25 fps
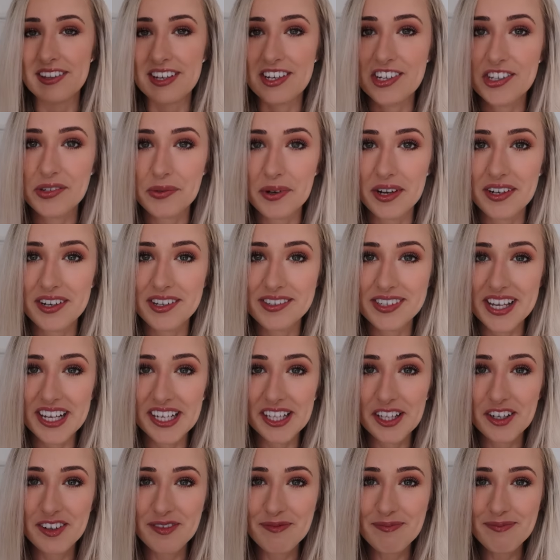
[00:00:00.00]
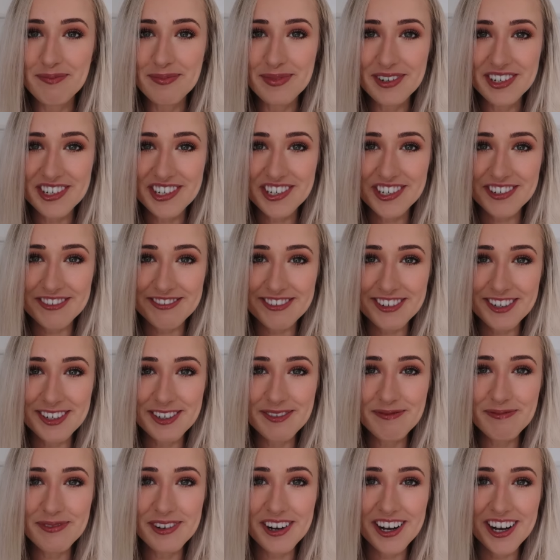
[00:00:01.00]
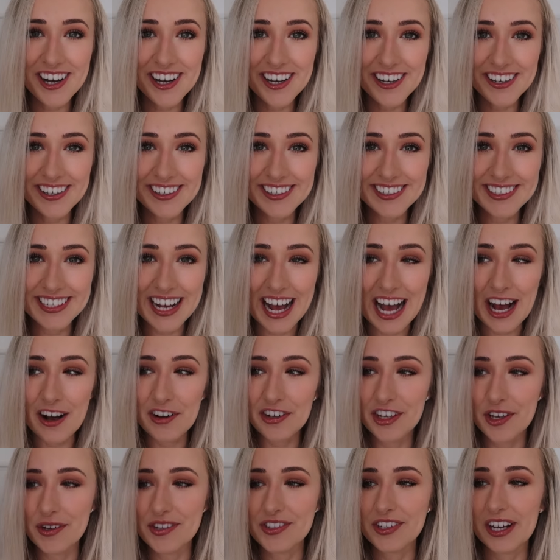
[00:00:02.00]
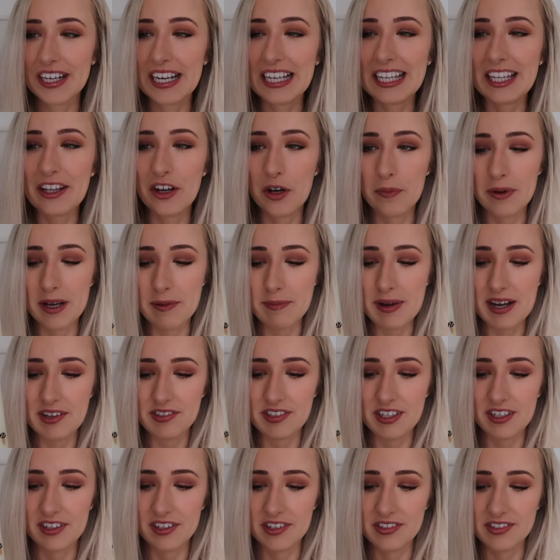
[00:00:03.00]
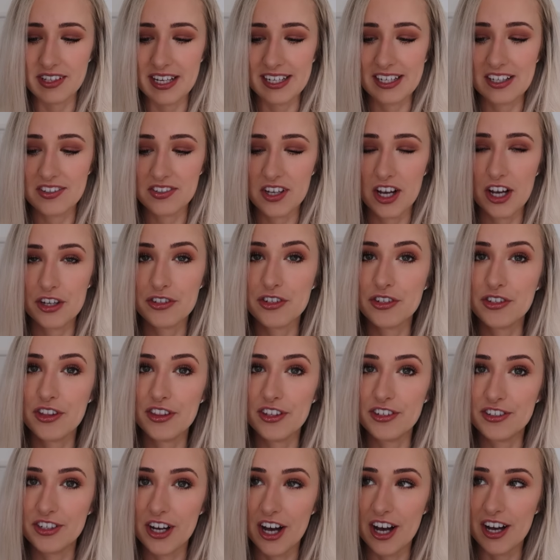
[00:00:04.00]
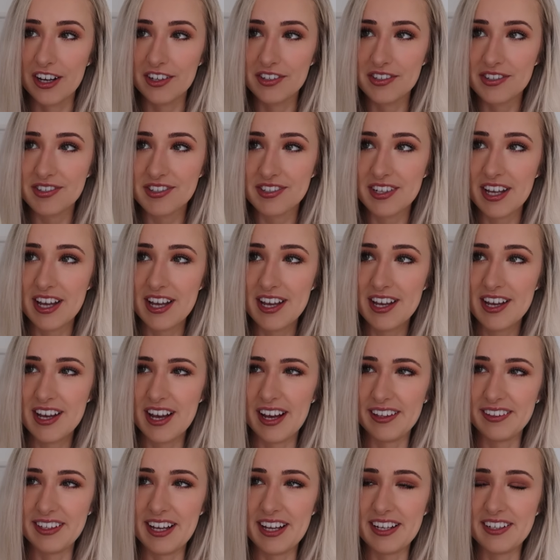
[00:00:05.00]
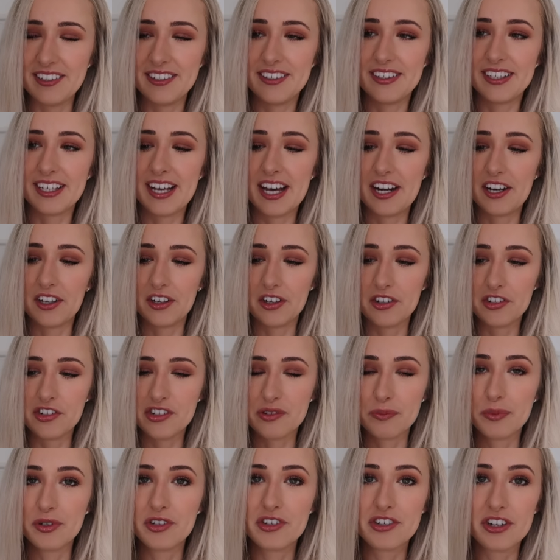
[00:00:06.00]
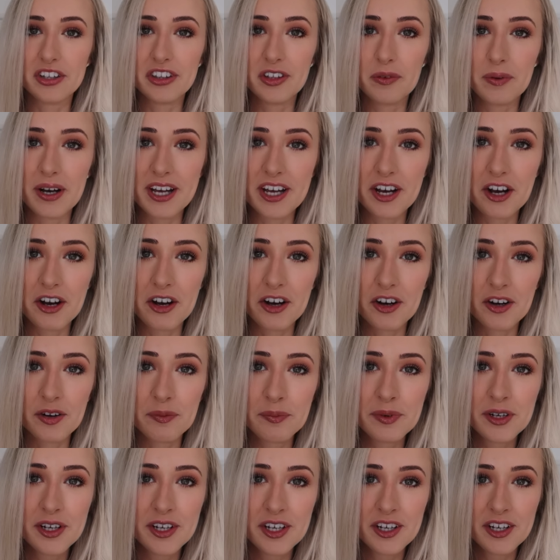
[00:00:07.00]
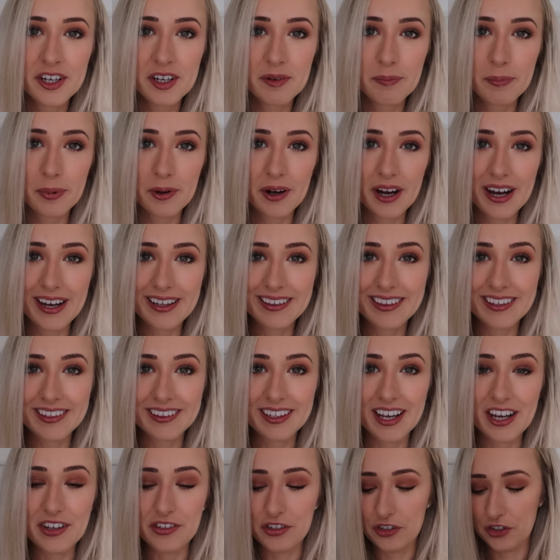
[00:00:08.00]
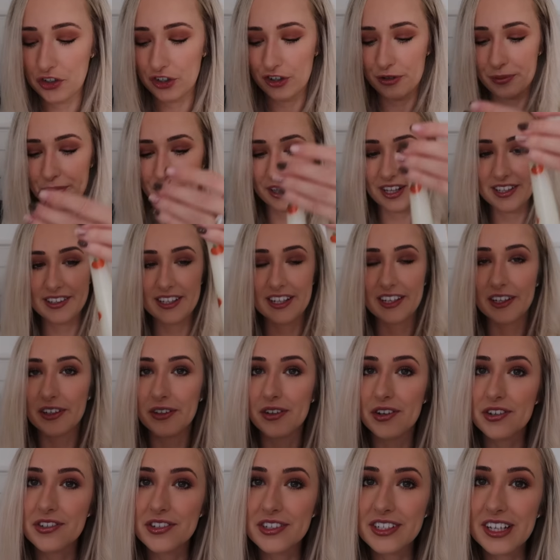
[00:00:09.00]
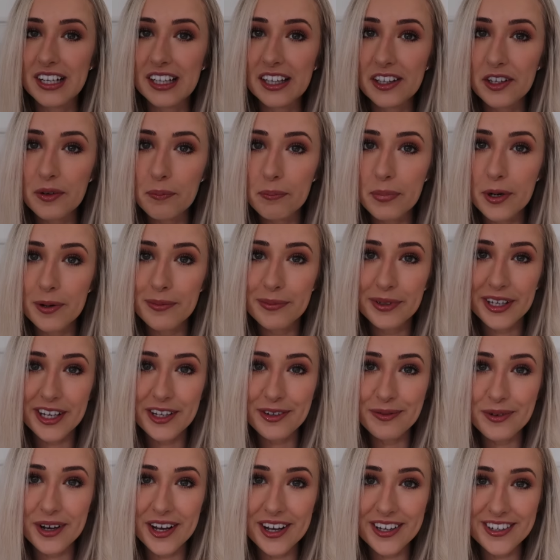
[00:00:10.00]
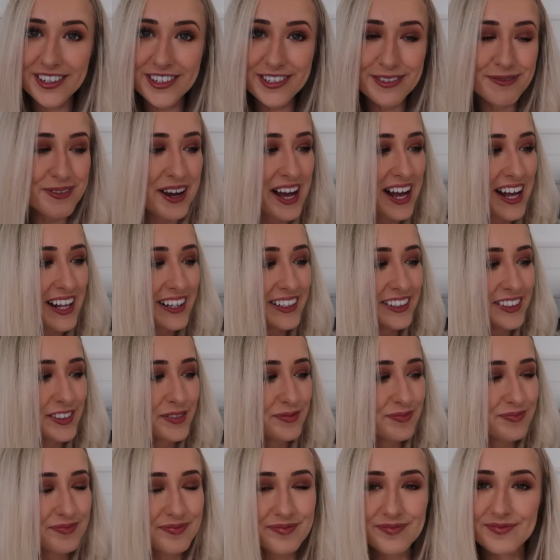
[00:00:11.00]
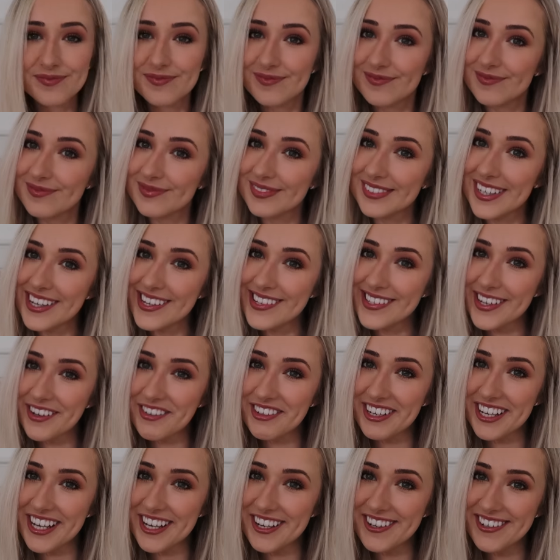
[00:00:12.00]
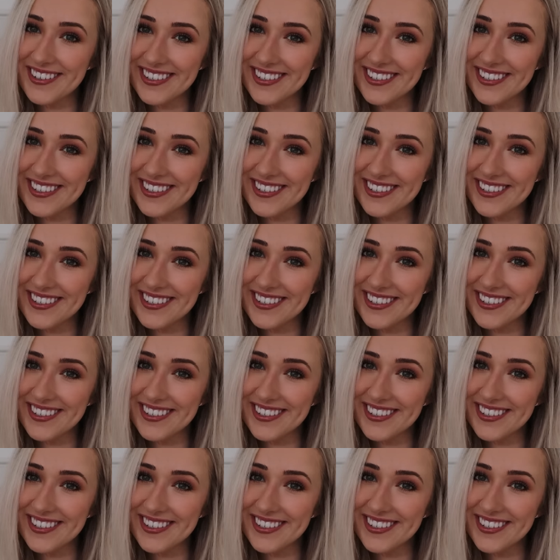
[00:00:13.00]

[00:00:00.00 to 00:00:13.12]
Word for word: This one is like a mushroom one. How cute. It's got a little bit messy because like it's hard to do the dots. And then they kind of got smudged on the way home. But I think that is adorable. And then I also did a little pumpkin one as well. So cute.